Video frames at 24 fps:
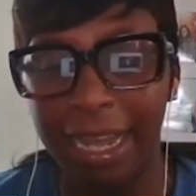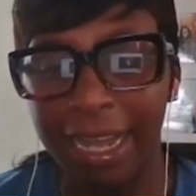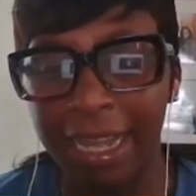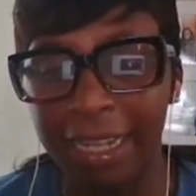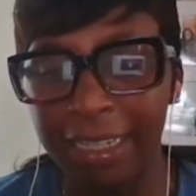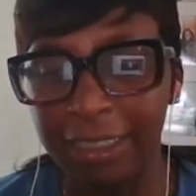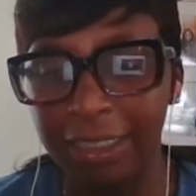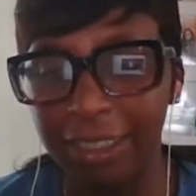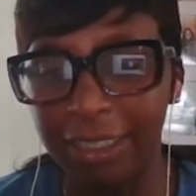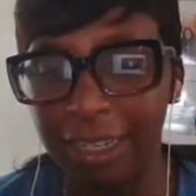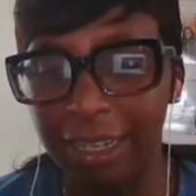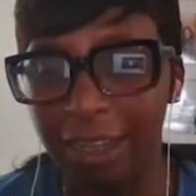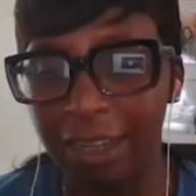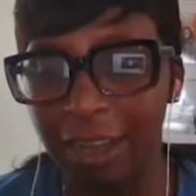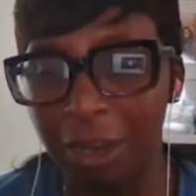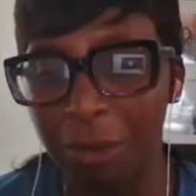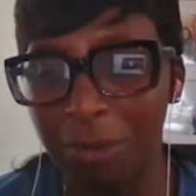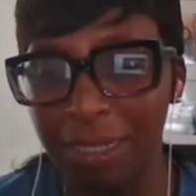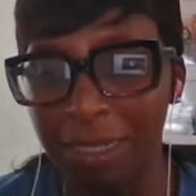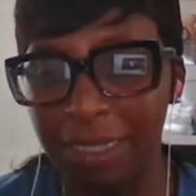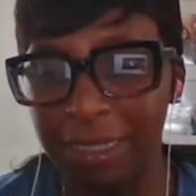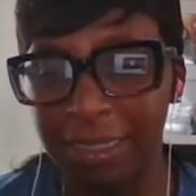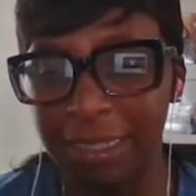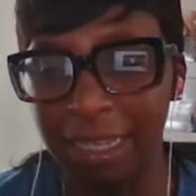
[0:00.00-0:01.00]
And I
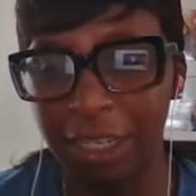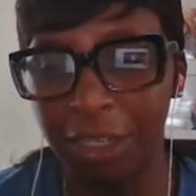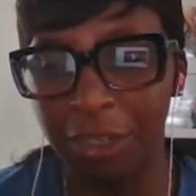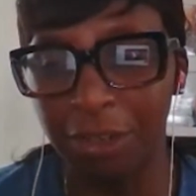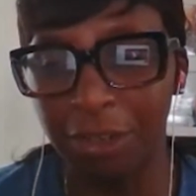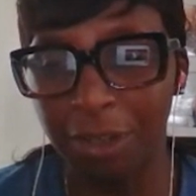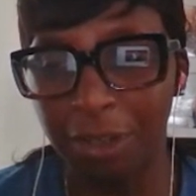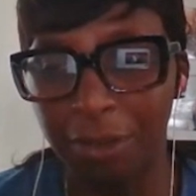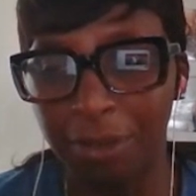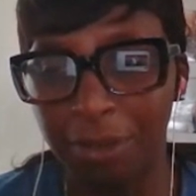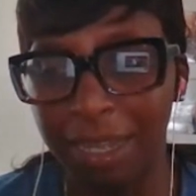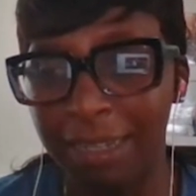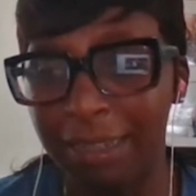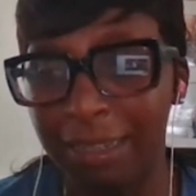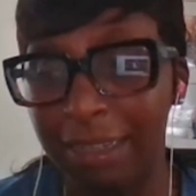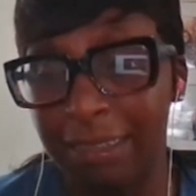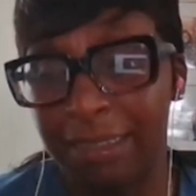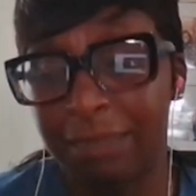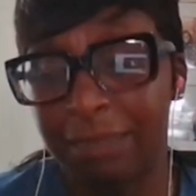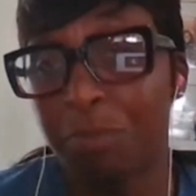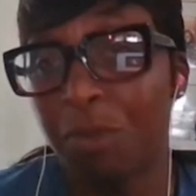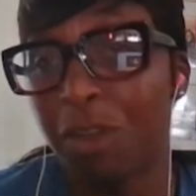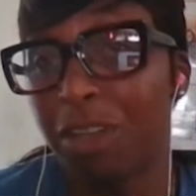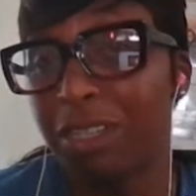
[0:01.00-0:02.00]
always say, and
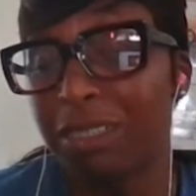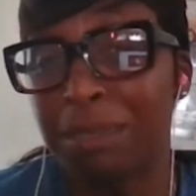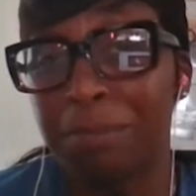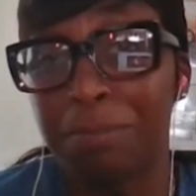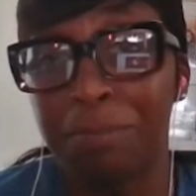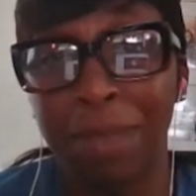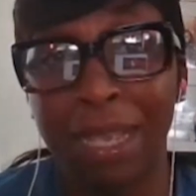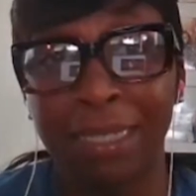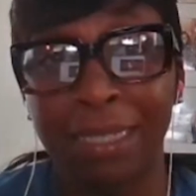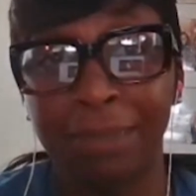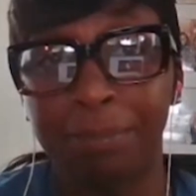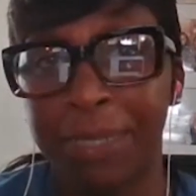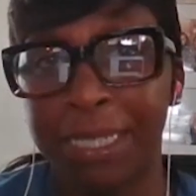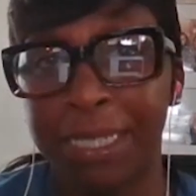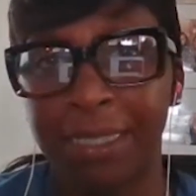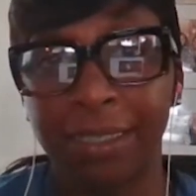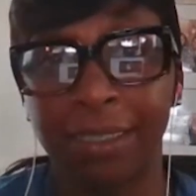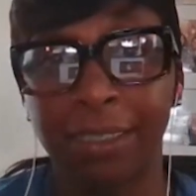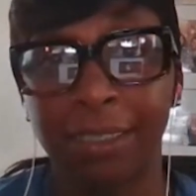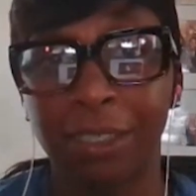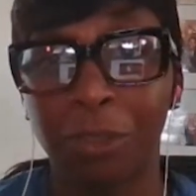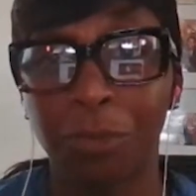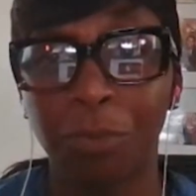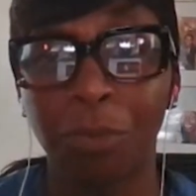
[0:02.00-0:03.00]
this works in
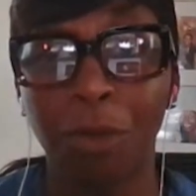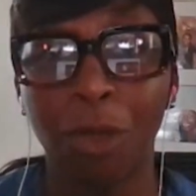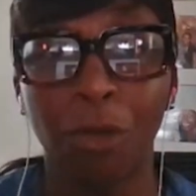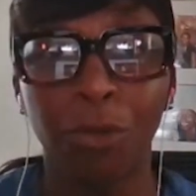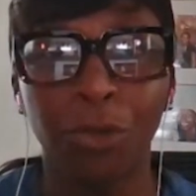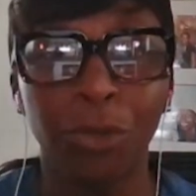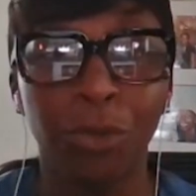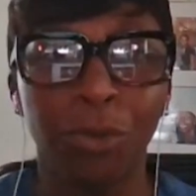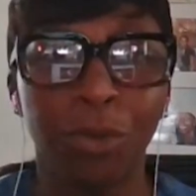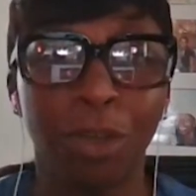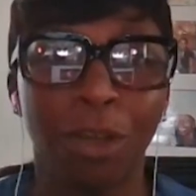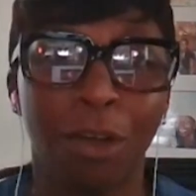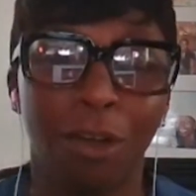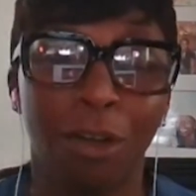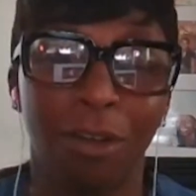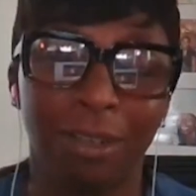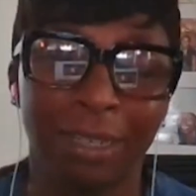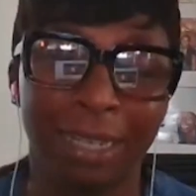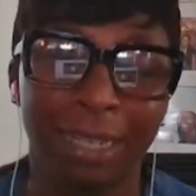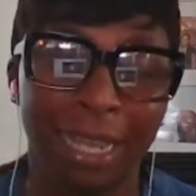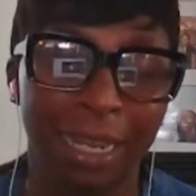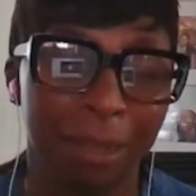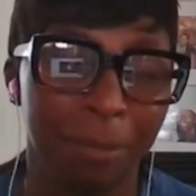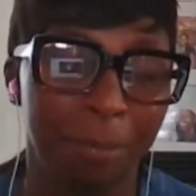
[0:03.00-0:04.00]
business as well, you
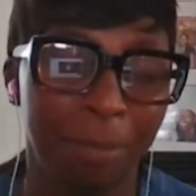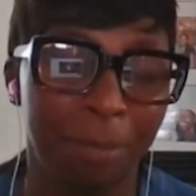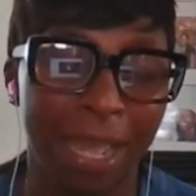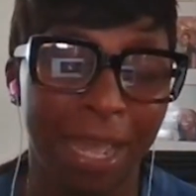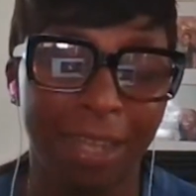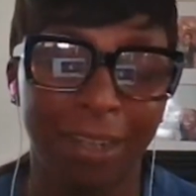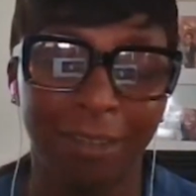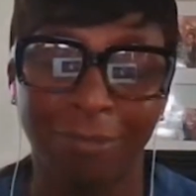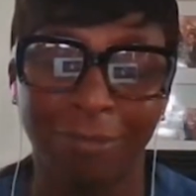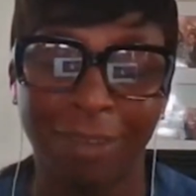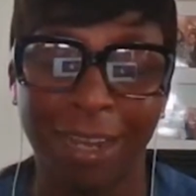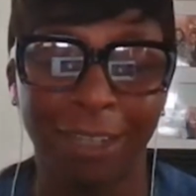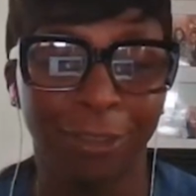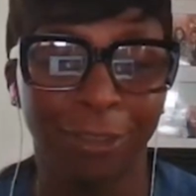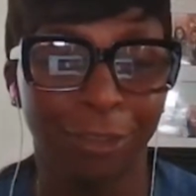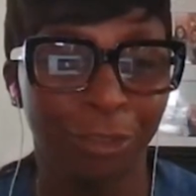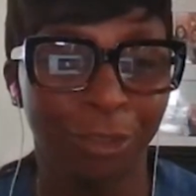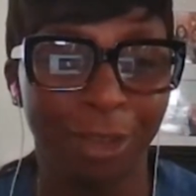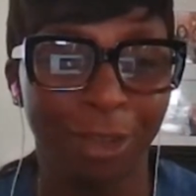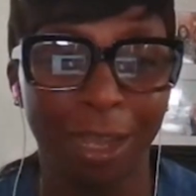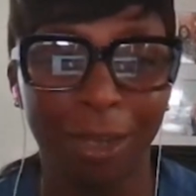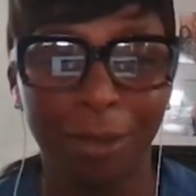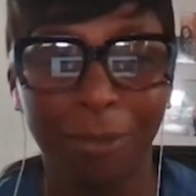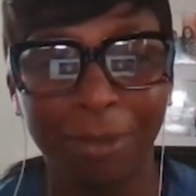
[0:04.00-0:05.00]
can't get a baton around a
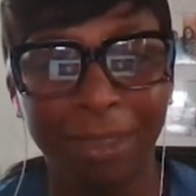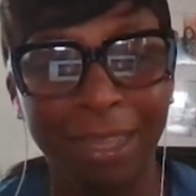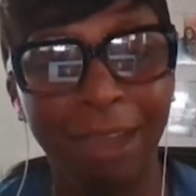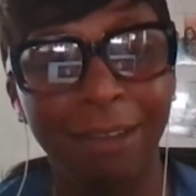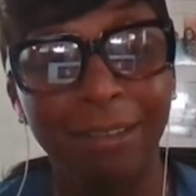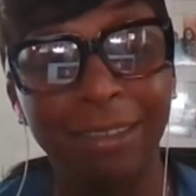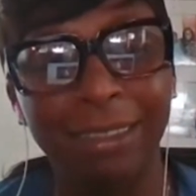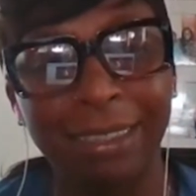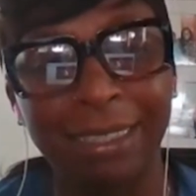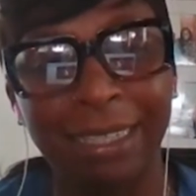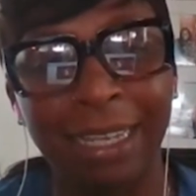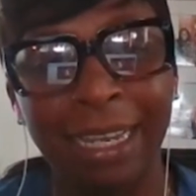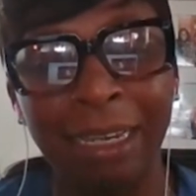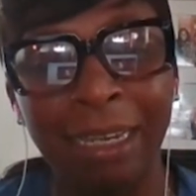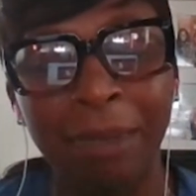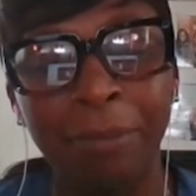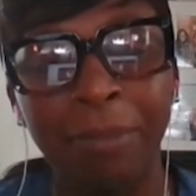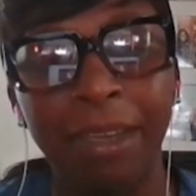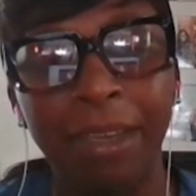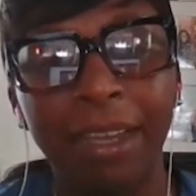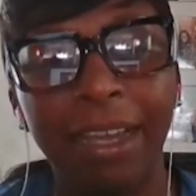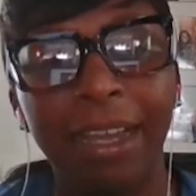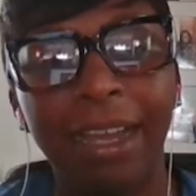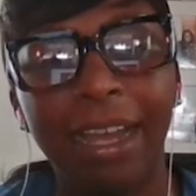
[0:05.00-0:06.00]
track without a
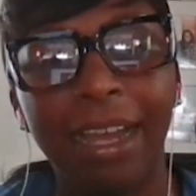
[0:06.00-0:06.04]
team.